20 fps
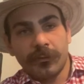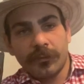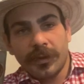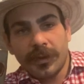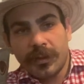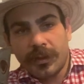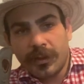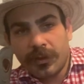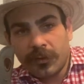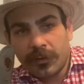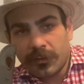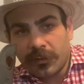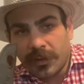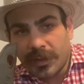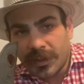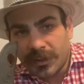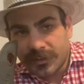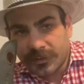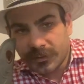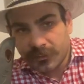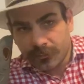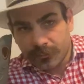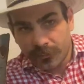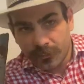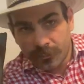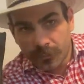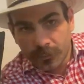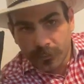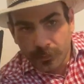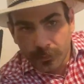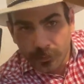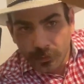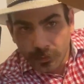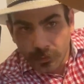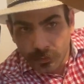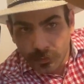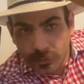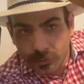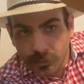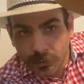right here. You got some
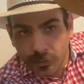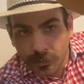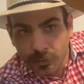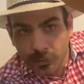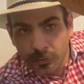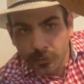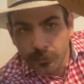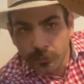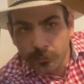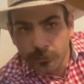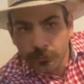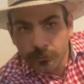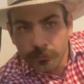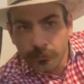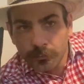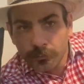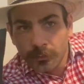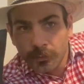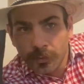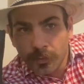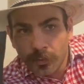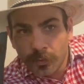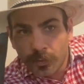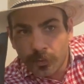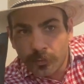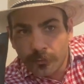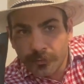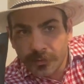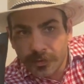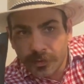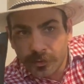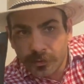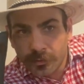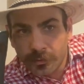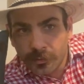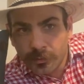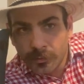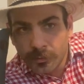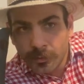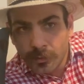glue over
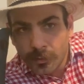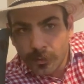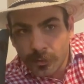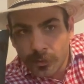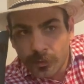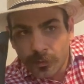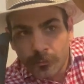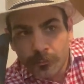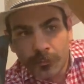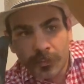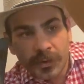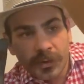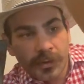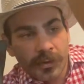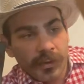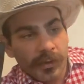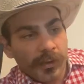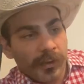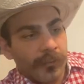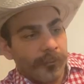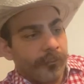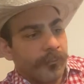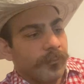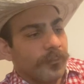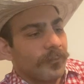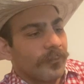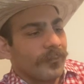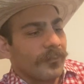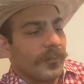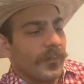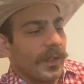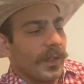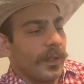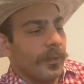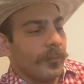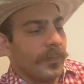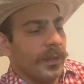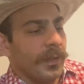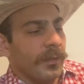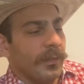here. But, um, I
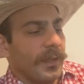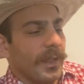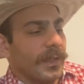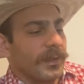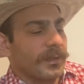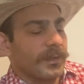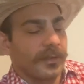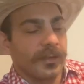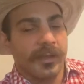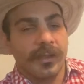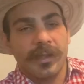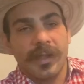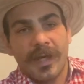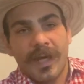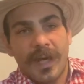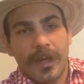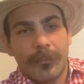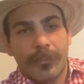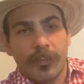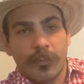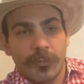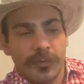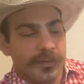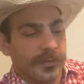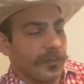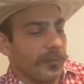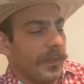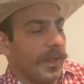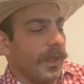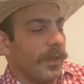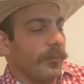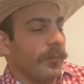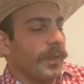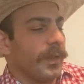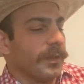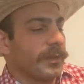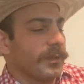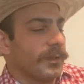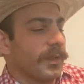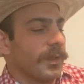mean, that's going to happen with some
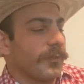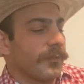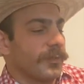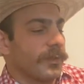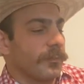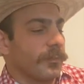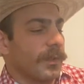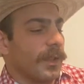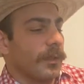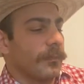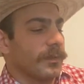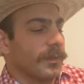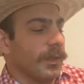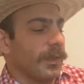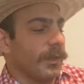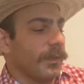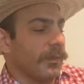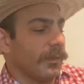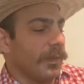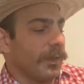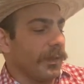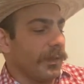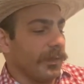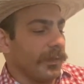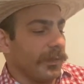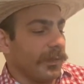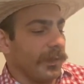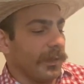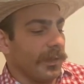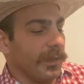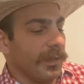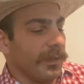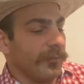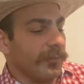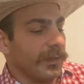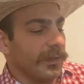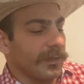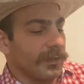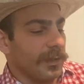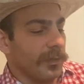handmade stuff. Sometimes they, they, they leave
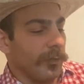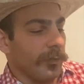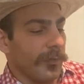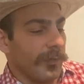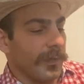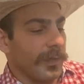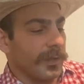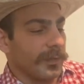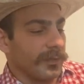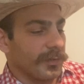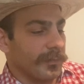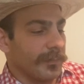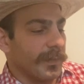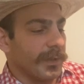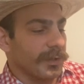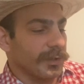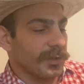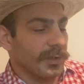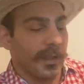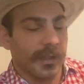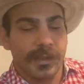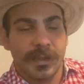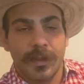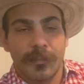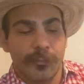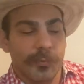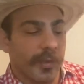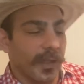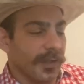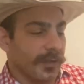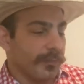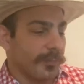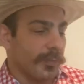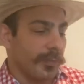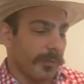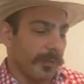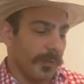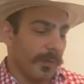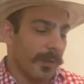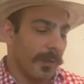these little things, especially at that price
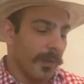point.